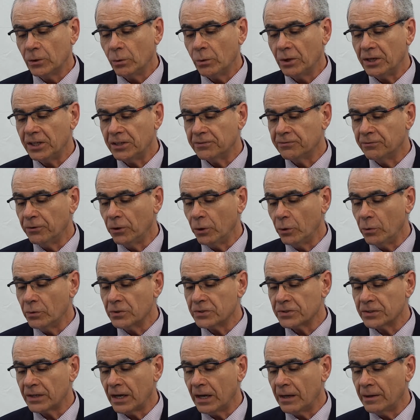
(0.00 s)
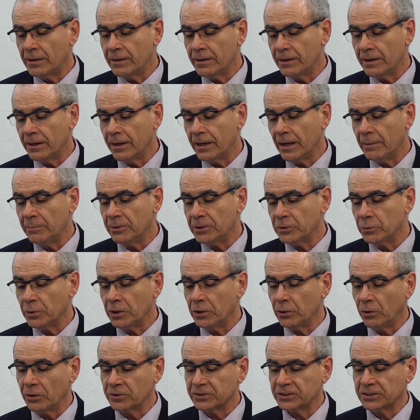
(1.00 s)
where it flows
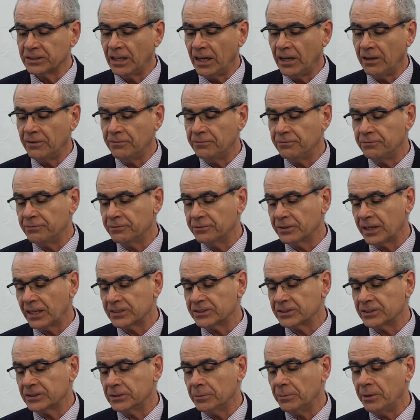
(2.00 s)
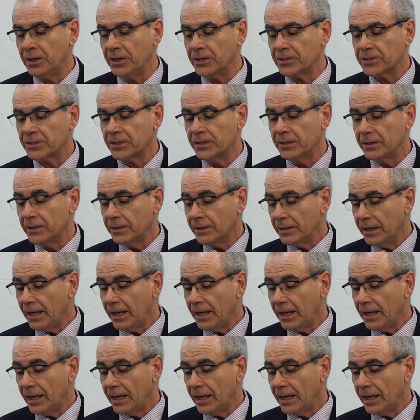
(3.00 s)
between all staff, customers,